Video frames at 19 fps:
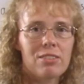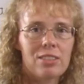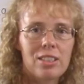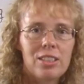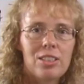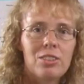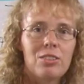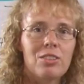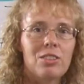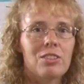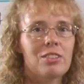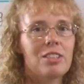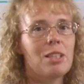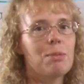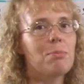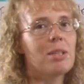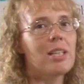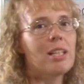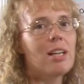3, you know,
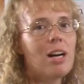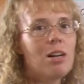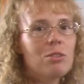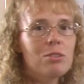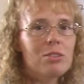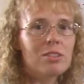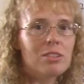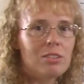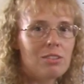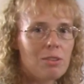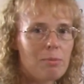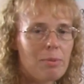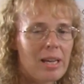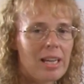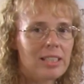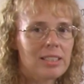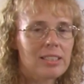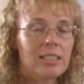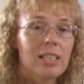keeping count on the
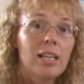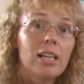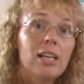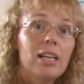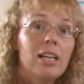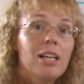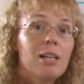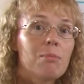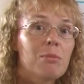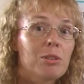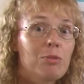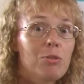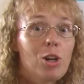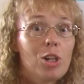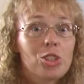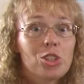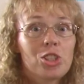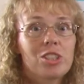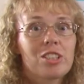bags. But
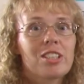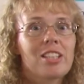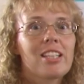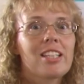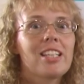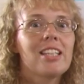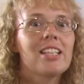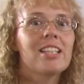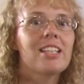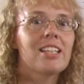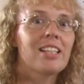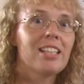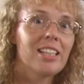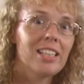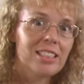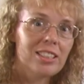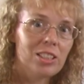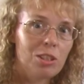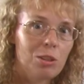fortunately, there
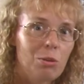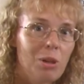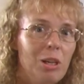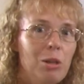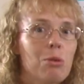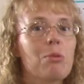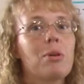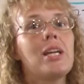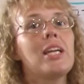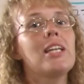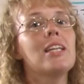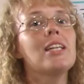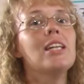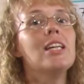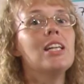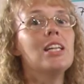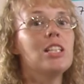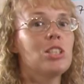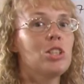is a quicker way
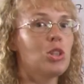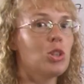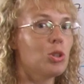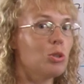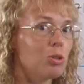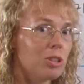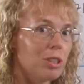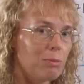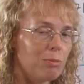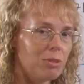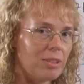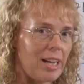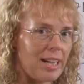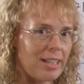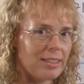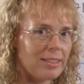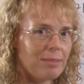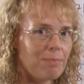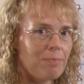to
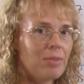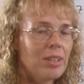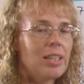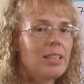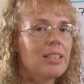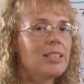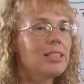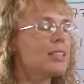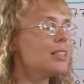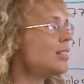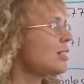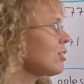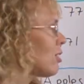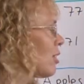subtract. This is